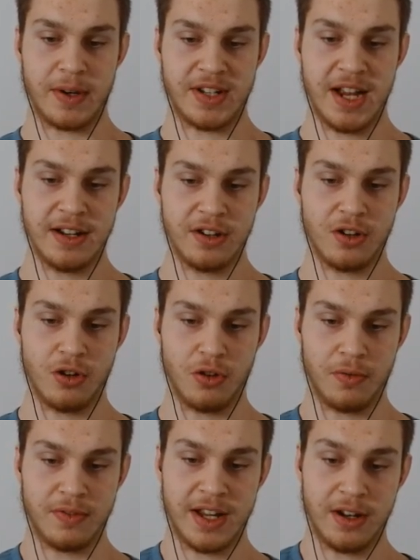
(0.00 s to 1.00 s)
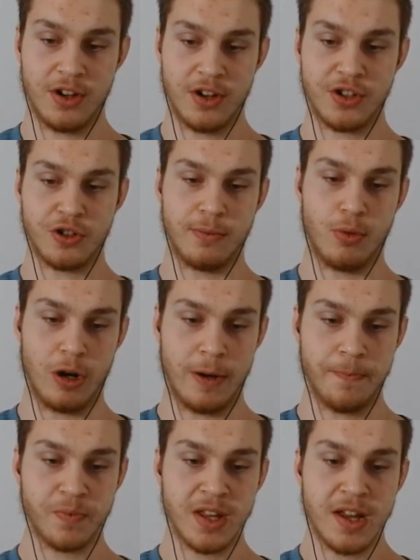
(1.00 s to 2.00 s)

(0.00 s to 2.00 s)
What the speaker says: a technological point,